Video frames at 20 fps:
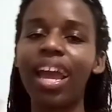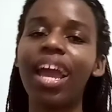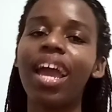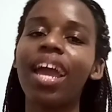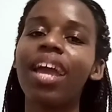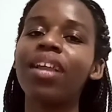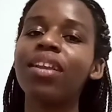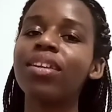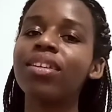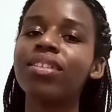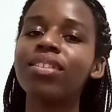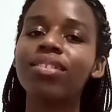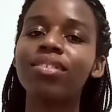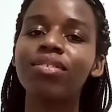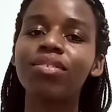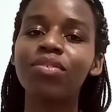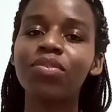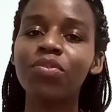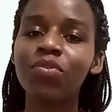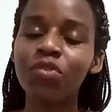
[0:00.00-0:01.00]
And
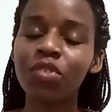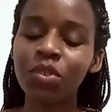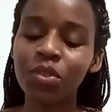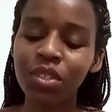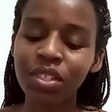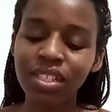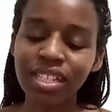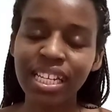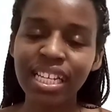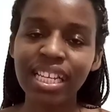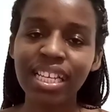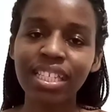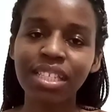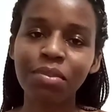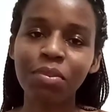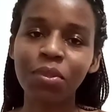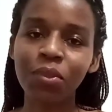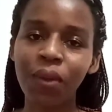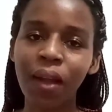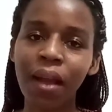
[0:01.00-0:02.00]
for returning
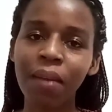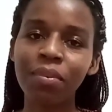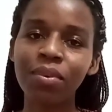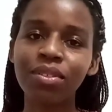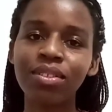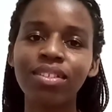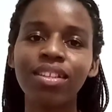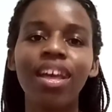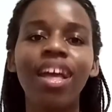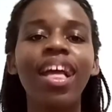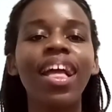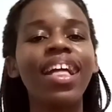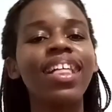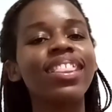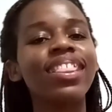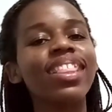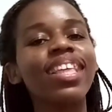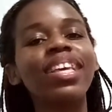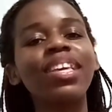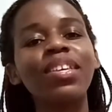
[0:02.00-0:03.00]
subscribers,
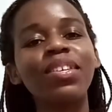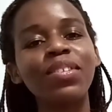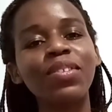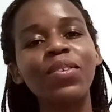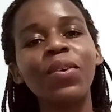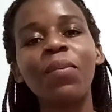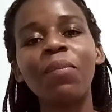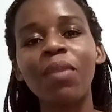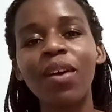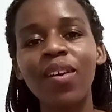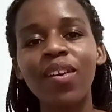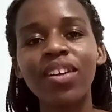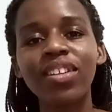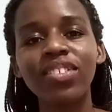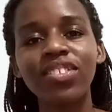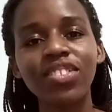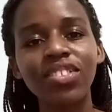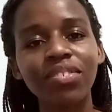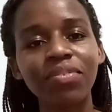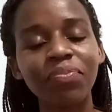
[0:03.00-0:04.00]
thank you so
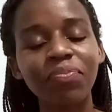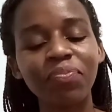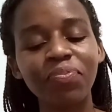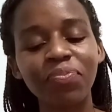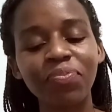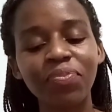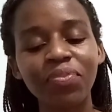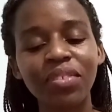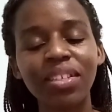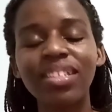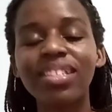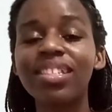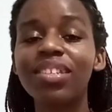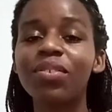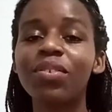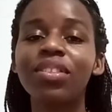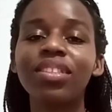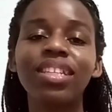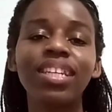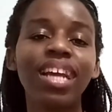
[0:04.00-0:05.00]
much. So
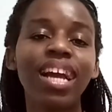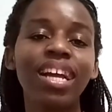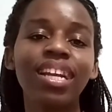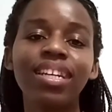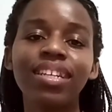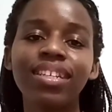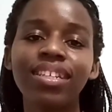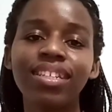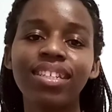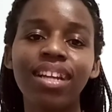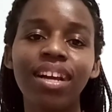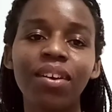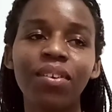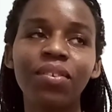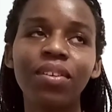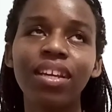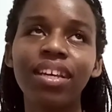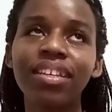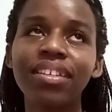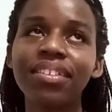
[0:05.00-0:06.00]
we're 300 now,
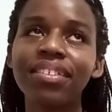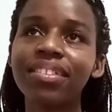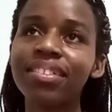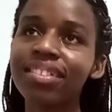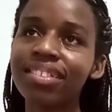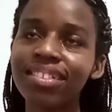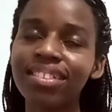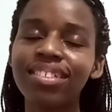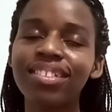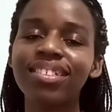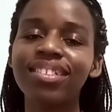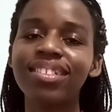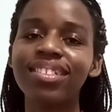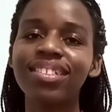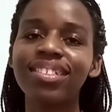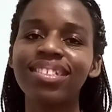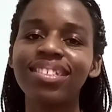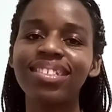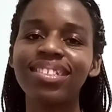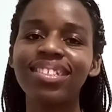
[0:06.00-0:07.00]
like,
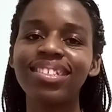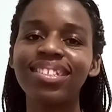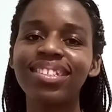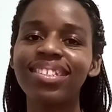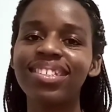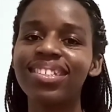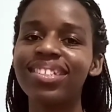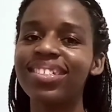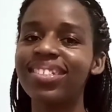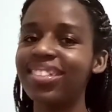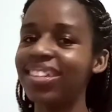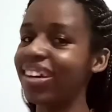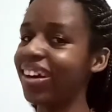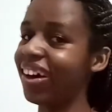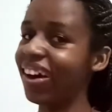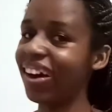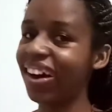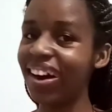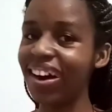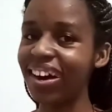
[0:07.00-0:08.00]

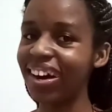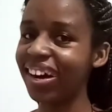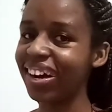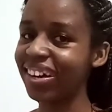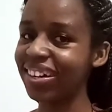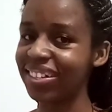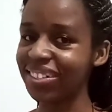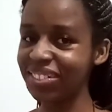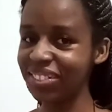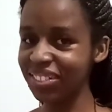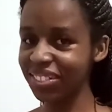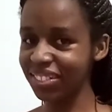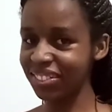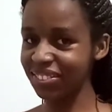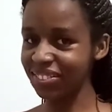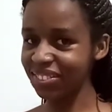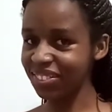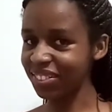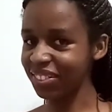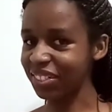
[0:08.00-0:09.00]
duh. Who
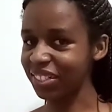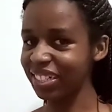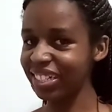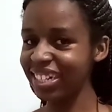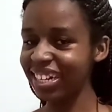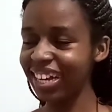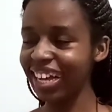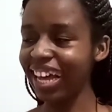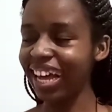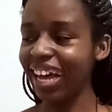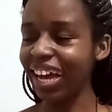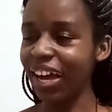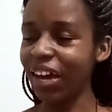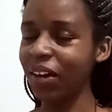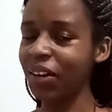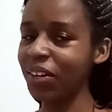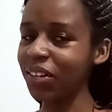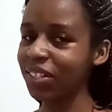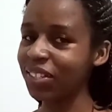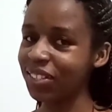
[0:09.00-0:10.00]
knew?
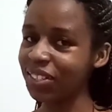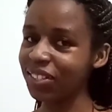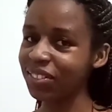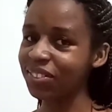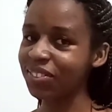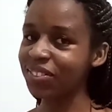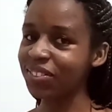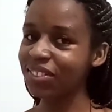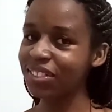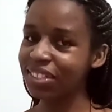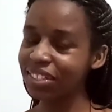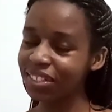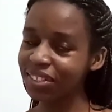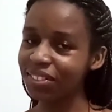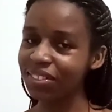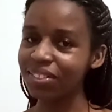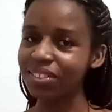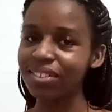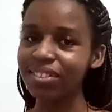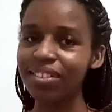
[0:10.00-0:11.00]
Who knew? Who
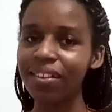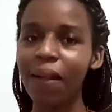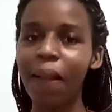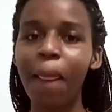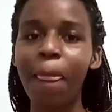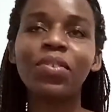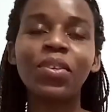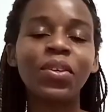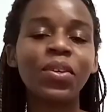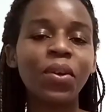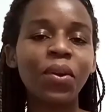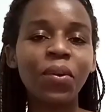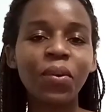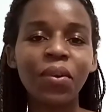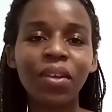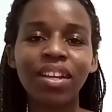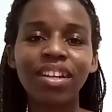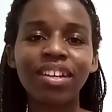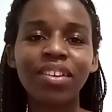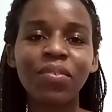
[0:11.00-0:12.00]
knew? We're
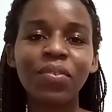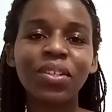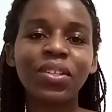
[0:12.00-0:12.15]
growing.